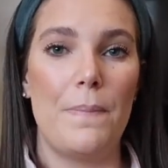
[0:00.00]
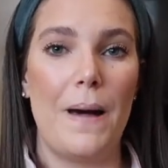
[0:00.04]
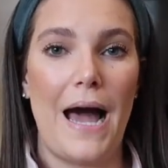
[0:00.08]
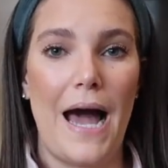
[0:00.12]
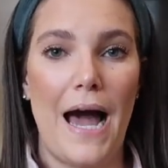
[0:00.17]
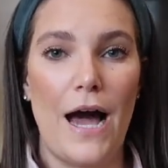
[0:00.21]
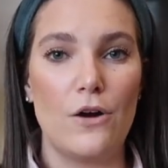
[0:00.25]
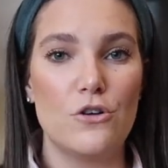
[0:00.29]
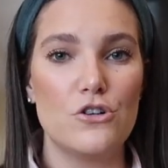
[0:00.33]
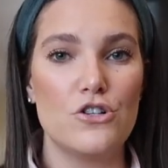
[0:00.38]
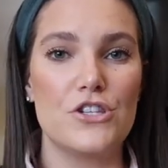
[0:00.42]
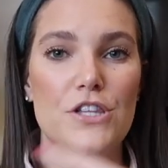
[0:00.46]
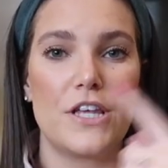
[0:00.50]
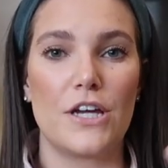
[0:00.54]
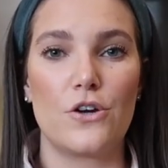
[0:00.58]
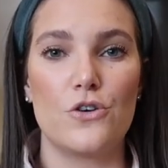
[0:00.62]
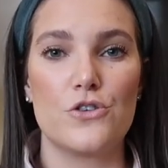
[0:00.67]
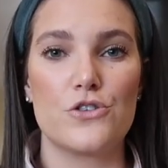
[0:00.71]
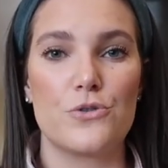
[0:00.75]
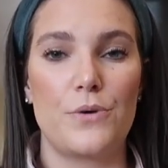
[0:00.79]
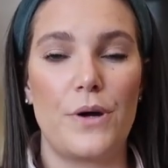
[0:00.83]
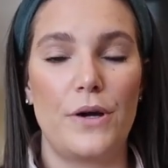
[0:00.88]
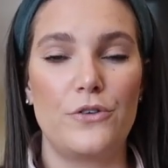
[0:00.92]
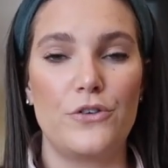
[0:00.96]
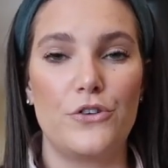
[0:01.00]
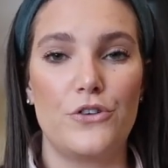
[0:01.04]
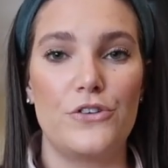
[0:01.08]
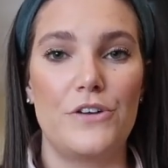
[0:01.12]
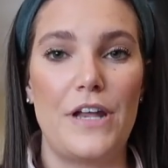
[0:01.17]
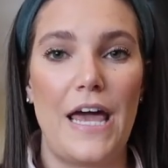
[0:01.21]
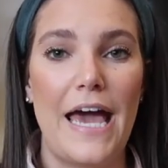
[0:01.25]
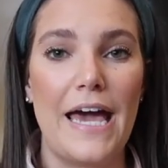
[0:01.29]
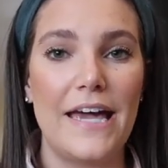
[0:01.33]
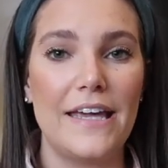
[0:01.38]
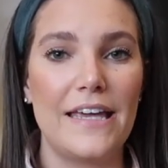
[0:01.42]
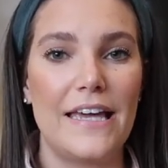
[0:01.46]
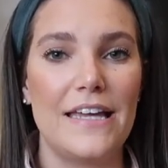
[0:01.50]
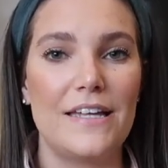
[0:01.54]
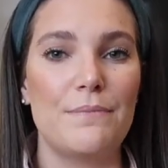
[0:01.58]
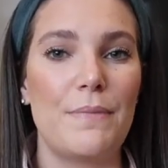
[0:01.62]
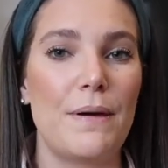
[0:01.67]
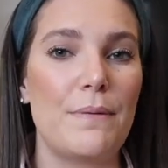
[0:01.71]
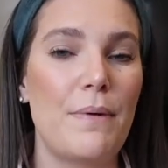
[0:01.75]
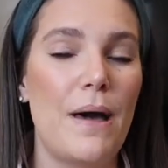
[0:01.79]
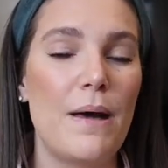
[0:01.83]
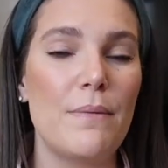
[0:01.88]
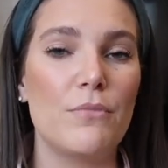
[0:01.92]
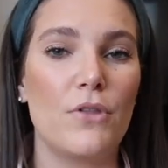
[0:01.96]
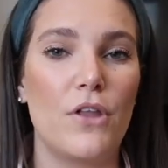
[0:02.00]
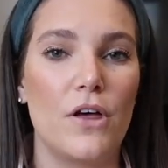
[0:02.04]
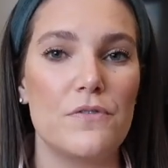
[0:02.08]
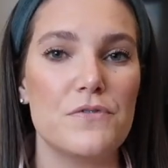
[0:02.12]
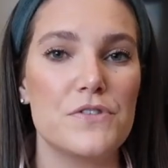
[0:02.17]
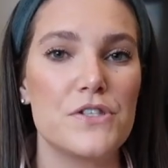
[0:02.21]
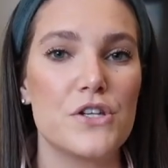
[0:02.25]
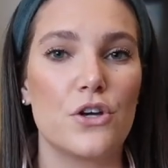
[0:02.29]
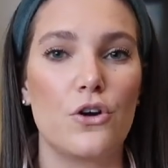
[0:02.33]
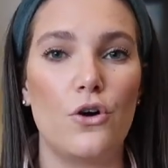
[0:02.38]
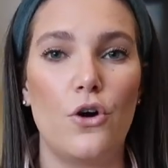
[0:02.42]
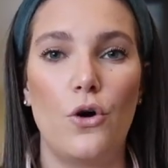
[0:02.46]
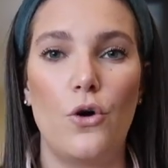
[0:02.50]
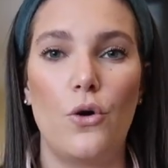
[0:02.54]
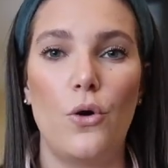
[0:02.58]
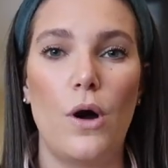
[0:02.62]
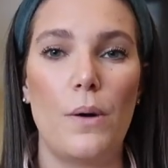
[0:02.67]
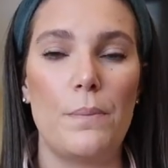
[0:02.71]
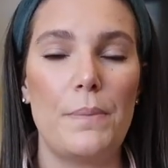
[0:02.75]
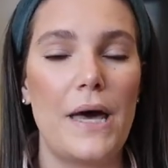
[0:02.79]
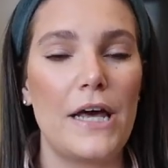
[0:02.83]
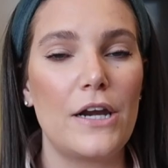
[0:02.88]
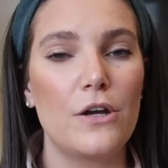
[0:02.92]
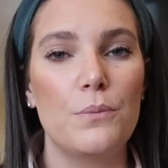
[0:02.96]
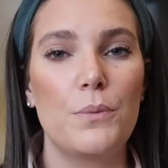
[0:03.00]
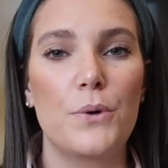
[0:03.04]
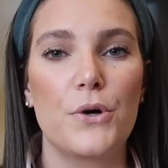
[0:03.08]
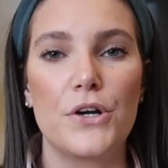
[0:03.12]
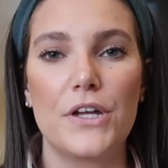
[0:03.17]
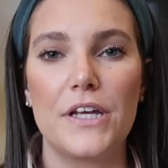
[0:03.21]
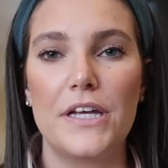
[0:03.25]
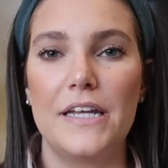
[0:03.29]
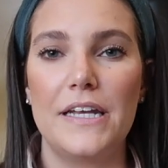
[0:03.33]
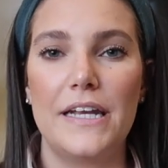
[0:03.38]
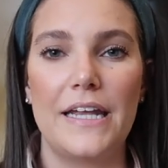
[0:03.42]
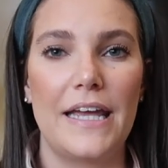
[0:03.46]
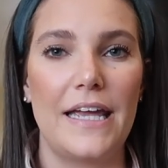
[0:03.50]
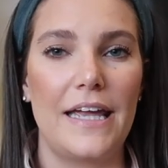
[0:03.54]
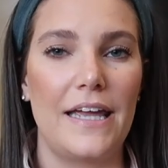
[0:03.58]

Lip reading: pouch that goes around your neck. And my mom loves to go paddleboarding